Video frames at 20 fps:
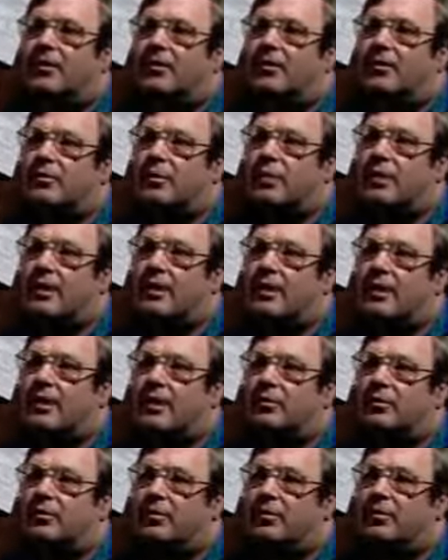spread
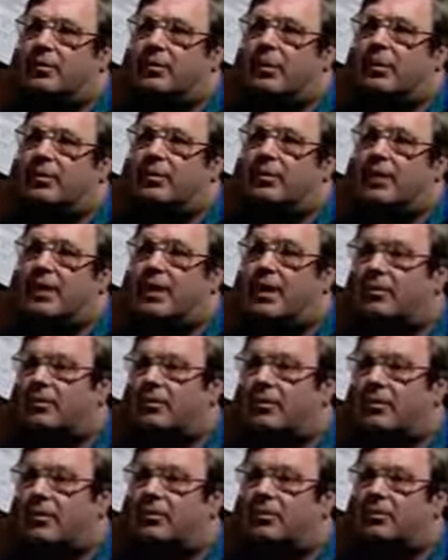as a result
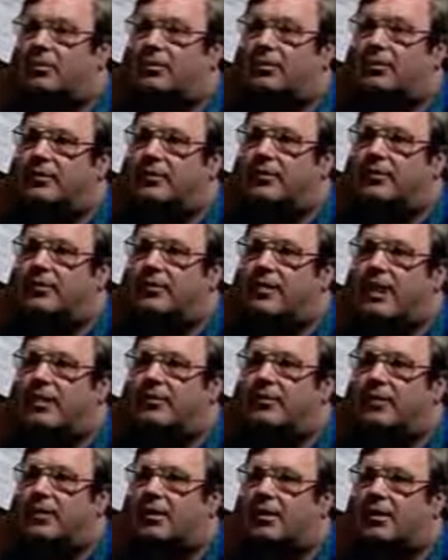heterosexual disease in
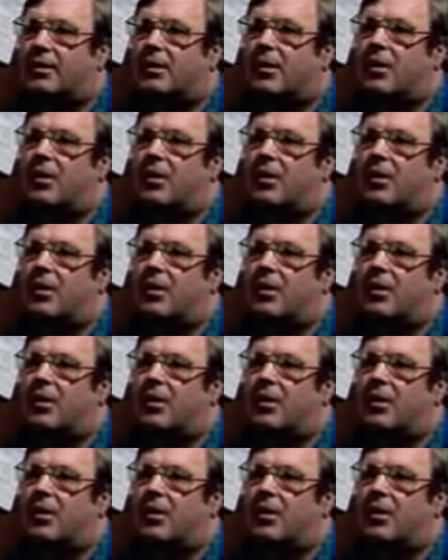Africa.